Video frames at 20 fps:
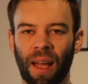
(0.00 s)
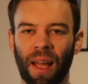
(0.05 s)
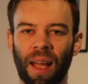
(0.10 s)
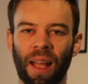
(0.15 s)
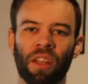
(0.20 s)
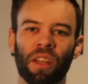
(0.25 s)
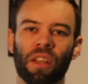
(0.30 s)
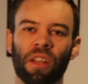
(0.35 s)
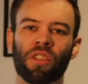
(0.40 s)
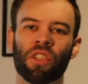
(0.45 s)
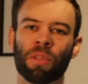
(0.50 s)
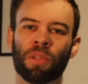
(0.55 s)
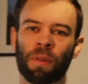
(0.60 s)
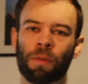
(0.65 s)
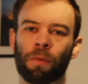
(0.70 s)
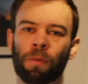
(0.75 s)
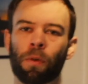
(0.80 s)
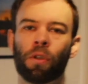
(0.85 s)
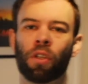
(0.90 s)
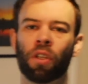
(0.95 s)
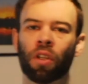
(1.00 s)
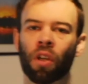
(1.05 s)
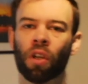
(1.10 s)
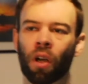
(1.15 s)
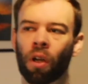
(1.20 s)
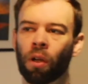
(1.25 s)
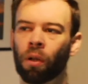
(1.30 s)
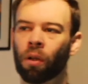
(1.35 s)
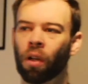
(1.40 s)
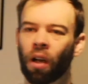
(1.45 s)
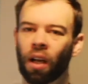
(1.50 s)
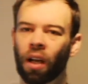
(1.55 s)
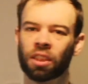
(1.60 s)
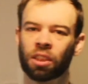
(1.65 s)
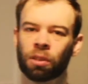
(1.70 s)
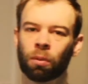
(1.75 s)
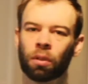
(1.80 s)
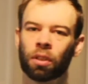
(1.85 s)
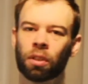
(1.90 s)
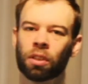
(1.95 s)
And just before you go, I just
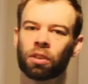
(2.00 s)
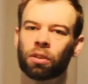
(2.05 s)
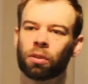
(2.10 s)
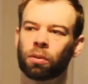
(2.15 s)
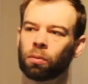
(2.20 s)
wanted to